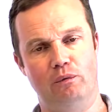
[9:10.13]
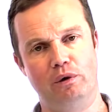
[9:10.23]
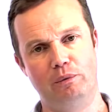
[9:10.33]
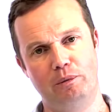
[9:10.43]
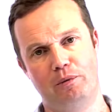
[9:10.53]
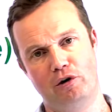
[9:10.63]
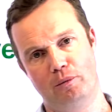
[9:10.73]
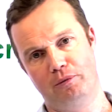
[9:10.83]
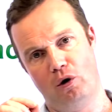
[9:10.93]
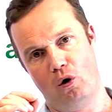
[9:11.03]
we would put it
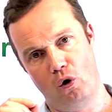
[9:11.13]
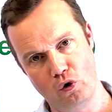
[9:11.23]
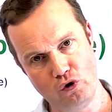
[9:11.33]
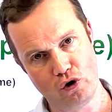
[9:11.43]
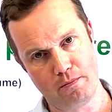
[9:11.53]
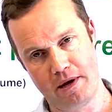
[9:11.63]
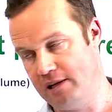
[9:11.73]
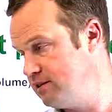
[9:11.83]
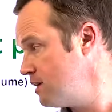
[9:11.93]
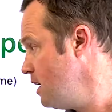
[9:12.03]
up to 100
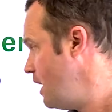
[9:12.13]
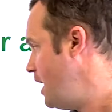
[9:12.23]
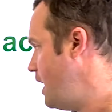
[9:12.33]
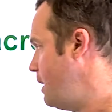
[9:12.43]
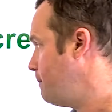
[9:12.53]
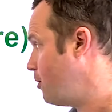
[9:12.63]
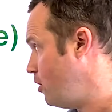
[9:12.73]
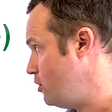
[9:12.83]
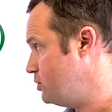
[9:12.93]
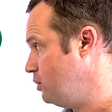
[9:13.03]
mils
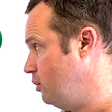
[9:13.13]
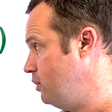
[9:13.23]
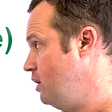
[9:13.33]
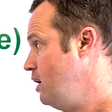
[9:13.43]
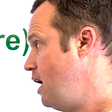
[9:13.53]
per tonne